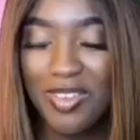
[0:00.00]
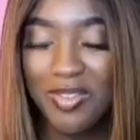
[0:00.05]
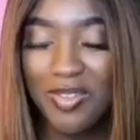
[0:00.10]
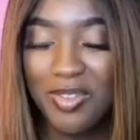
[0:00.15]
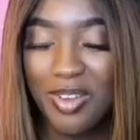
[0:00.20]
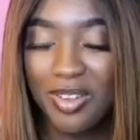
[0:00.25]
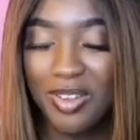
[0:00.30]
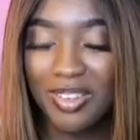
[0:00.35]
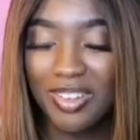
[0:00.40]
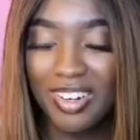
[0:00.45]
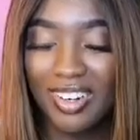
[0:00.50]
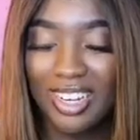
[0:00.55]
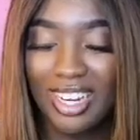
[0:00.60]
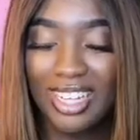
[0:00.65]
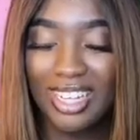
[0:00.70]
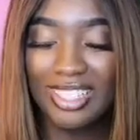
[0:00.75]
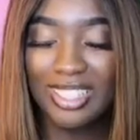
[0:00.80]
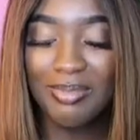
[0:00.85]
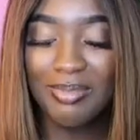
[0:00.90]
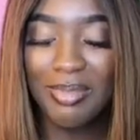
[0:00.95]
You know you don't
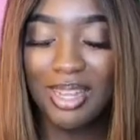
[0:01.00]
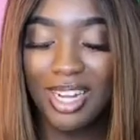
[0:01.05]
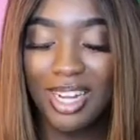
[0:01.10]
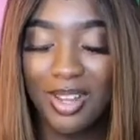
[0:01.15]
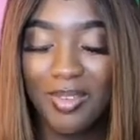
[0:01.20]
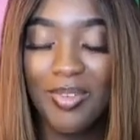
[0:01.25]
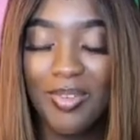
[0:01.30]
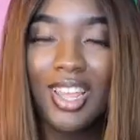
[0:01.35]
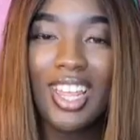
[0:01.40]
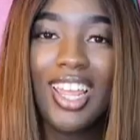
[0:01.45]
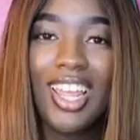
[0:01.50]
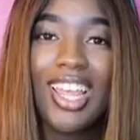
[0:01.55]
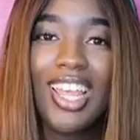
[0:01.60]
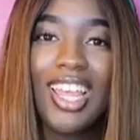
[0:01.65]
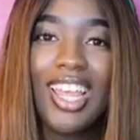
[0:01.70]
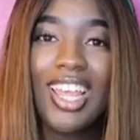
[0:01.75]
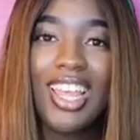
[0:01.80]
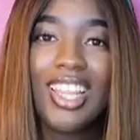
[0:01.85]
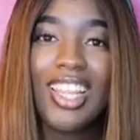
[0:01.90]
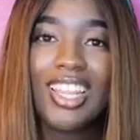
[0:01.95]
like somebody when
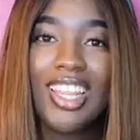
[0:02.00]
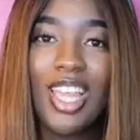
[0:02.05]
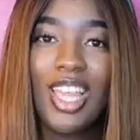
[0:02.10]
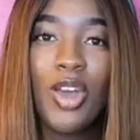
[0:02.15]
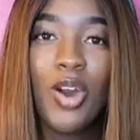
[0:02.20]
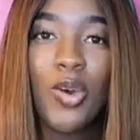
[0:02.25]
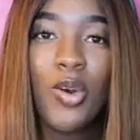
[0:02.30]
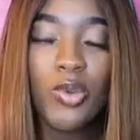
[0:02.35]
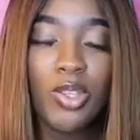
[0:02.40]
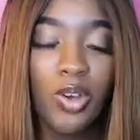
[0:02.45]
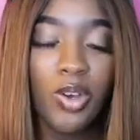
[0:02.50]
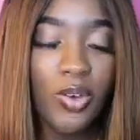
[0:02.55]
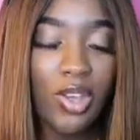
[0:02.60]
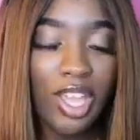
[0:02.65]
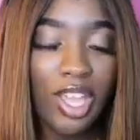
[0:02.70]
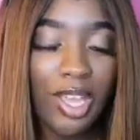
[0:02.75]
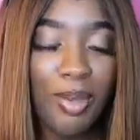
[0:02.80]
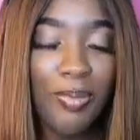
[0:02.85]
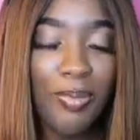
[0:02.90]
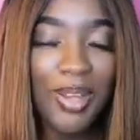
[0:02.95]
they hold your
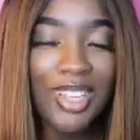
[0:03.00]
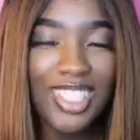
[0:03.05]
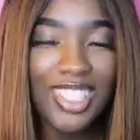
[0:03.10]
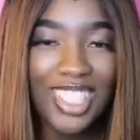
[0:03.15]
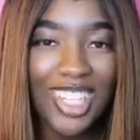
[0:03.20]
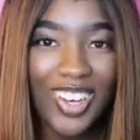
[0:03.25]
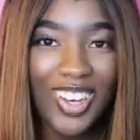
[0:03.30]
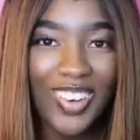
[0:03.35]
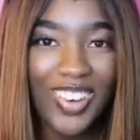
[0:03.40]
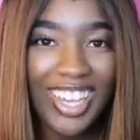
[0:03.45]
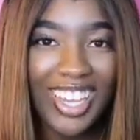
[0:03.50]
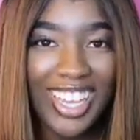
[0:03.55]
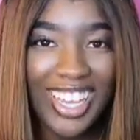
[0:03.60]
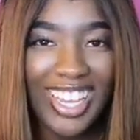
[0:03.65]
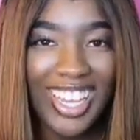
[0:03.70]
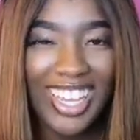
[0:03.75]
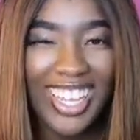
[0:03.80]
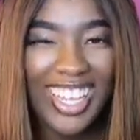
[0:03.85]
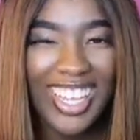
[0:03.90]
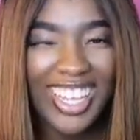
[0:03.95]
hand, put your
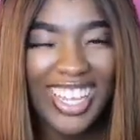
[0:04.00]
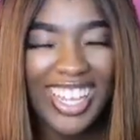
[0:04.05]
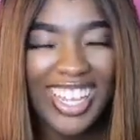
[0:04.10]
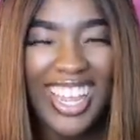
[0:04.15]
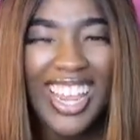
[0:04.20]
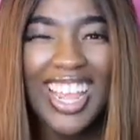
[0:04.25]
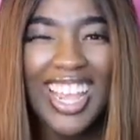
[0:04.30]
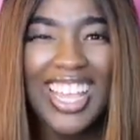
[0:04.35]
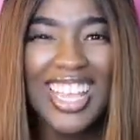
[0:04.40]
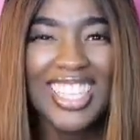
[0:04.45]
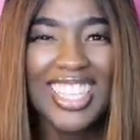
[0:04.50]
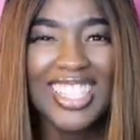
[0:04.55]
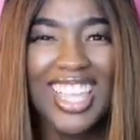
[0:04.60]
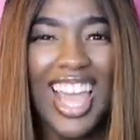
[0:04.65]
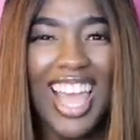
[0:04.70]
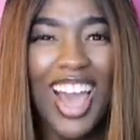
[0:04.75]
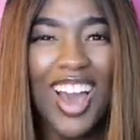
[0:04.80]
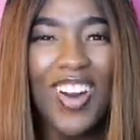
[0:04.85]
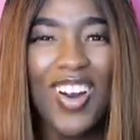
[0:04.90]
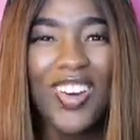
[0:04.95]
hand it's
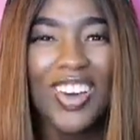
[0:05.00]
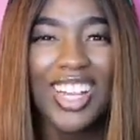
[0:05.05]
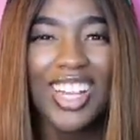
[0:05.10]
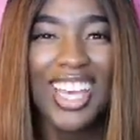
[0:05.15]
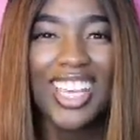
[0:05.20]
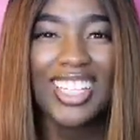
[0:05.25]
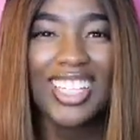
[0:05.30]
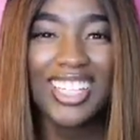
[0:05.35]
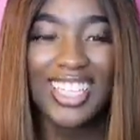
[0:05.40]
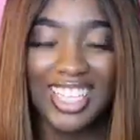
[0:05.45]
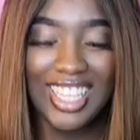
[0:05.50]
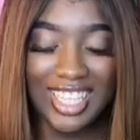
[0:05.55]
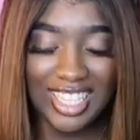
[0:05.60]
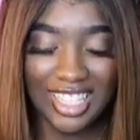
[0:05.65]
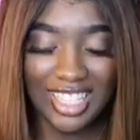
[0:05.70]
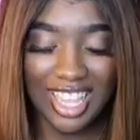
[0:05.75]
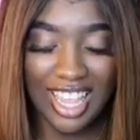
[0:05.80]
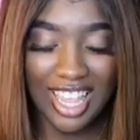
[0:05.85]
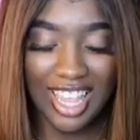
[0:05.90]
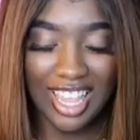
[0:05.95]
out like
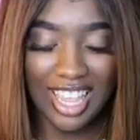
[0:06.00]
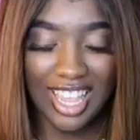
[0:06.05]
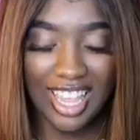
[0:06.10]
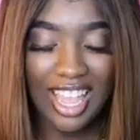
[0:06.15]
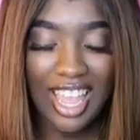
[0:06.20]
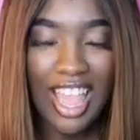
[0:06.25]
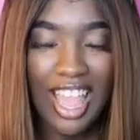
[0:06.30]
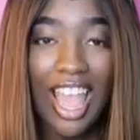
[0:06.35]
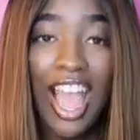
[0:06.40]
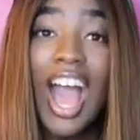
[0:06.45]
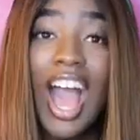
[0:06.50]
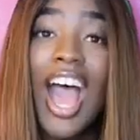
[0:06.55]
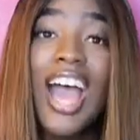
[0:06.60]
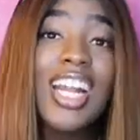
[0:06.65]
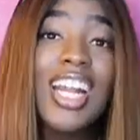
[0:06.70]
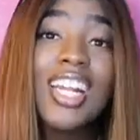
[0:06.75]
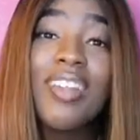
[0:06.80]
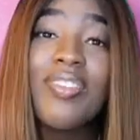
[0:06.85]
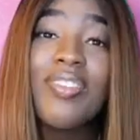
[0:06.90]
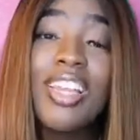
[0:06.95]
this. Like, I
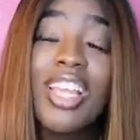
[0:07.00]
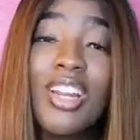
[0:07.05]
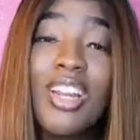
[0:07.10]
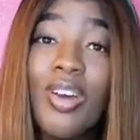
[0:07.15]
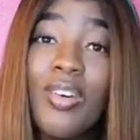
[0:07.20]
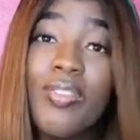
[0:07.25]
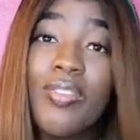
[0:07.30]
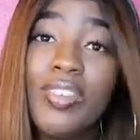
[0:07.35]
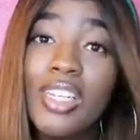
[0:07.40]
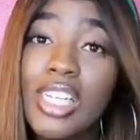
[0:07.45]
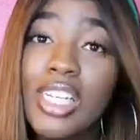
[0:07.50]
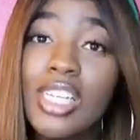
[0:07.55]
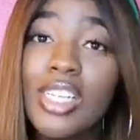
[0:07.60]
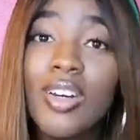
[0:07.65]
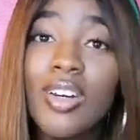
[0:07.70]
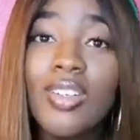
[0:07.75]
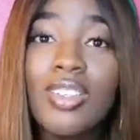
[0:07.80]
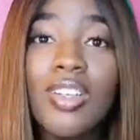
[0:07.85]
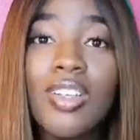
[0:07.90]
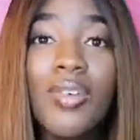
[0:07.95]
didn't even get no
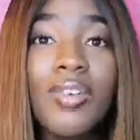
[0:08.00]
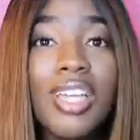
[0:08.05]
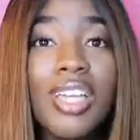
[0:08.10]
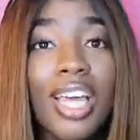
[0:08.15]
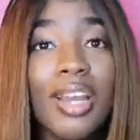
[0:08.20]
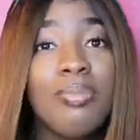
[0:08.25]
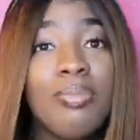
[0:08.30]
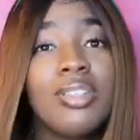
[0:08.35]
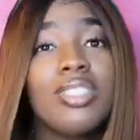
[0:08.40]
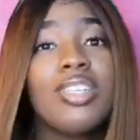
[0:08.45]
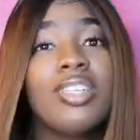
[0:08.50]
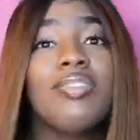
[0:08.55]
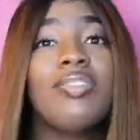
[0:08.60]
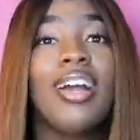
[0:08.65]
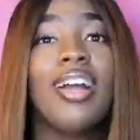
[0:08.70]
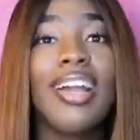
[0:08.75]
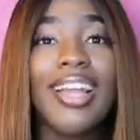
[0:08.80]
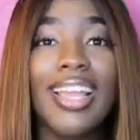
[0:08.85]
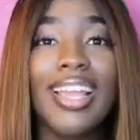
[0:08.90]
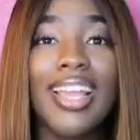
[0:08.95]
videos. I only got a picture of
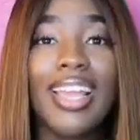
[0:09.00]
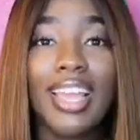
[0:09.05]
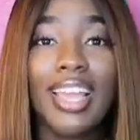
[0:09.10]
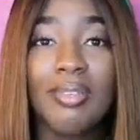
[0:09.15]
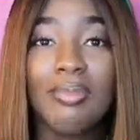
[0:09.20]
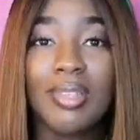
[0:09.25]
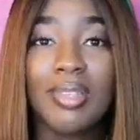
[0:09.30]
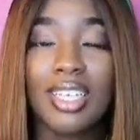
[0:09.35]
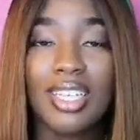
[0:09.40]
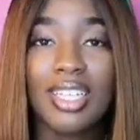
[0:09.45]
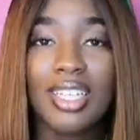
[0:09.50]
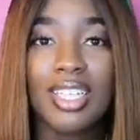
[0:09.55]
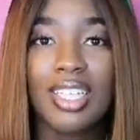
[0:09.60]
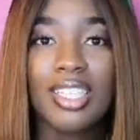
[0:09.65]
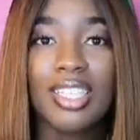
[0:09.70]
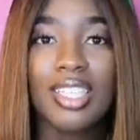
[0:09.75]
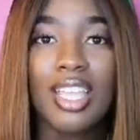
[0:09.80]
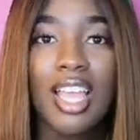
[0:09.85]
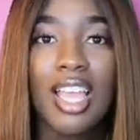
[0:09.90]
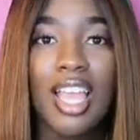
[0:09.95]
our hand
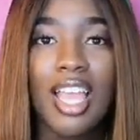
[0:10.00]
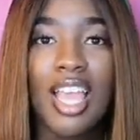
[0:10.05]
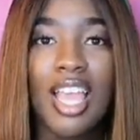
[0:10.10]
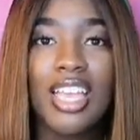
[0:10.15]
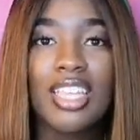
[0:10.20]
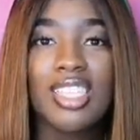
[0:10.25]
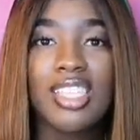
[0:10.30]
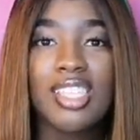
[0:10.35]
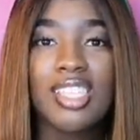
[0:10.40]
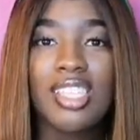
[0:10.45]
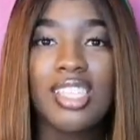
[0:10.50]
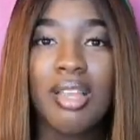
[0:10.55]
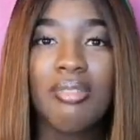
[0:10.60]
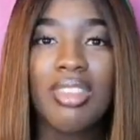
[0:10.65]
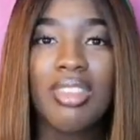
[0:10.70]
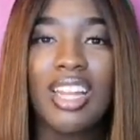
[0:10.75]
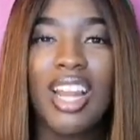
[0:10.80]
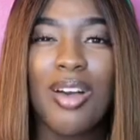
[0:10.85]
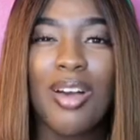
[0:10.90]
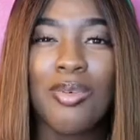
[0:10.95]
because it's just
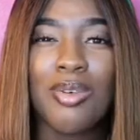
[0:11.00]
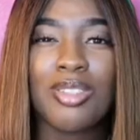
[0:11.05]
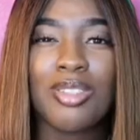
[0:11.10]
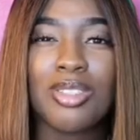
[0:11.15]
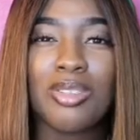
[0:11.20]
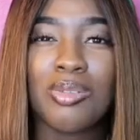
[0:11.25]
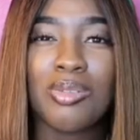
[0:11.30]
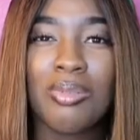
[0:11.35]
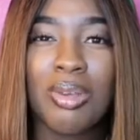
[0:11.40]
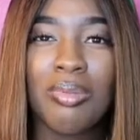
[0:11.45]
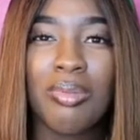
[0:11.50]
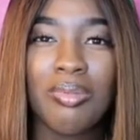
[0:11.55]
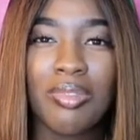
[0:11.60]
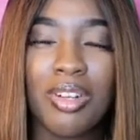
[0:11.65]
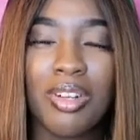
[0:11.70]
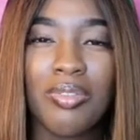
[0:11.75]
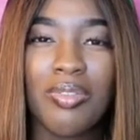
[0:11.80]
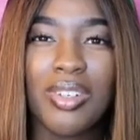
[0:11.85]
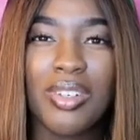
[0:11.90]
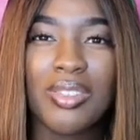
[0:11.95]
something I want to remember
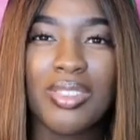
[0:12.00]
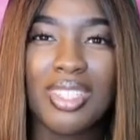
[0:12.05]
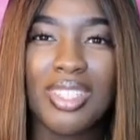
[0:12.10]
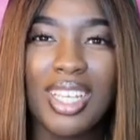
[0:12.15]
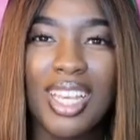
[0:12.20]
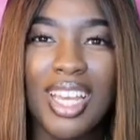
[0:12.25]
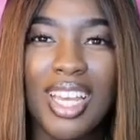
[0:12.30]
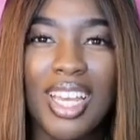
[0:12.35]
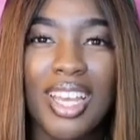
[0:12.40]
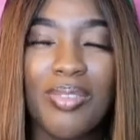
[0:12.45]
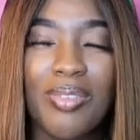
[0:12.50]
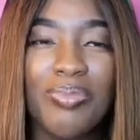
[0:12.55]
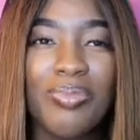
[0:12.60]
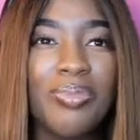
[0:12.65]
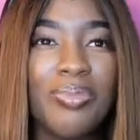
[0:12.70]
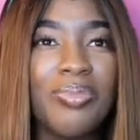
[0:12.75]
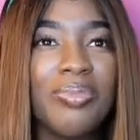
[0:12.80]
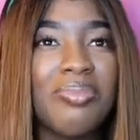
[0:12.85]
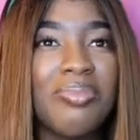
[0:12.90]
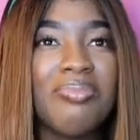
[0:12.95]
for the first time.
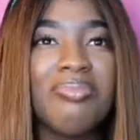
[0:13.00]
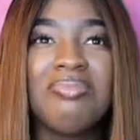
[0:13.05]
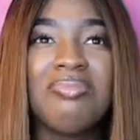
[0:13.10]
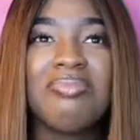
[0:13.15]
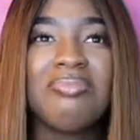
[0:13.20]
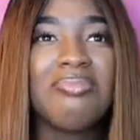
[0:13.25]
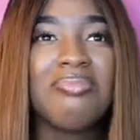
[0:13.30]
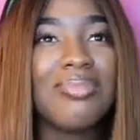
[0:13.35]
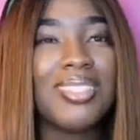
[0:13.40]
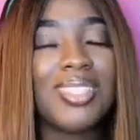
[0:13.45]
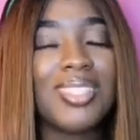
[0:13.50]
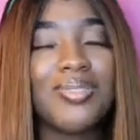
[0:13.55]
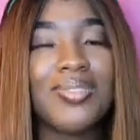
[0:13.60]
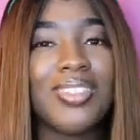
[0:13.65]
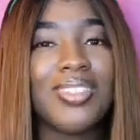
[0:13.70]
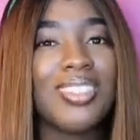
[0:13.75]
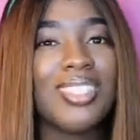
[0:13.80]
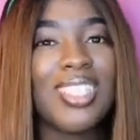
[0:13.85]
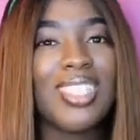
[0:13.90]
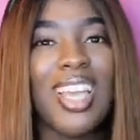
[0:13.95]
But the
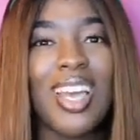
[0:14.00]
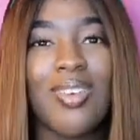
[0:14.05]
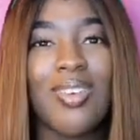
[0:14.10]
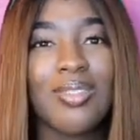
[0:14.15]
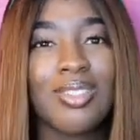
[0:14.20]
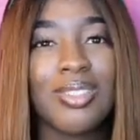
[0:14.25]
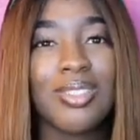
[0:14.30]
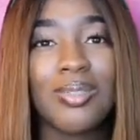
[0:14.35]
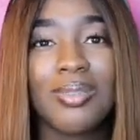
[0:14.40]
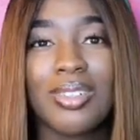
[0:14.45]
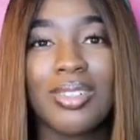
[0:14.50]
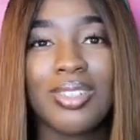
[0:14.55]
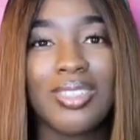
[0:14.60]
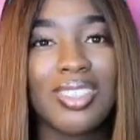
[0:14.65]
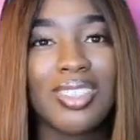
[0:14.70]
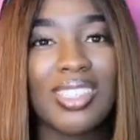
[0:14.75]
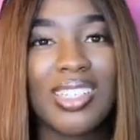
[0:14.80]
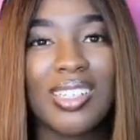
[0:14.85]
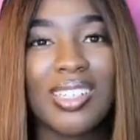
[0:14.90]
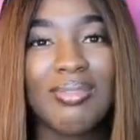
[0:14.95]
first time was the
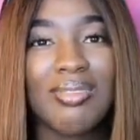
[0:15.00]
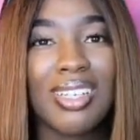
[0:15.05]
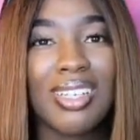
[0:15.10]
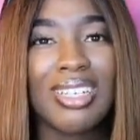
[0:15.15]
worst time.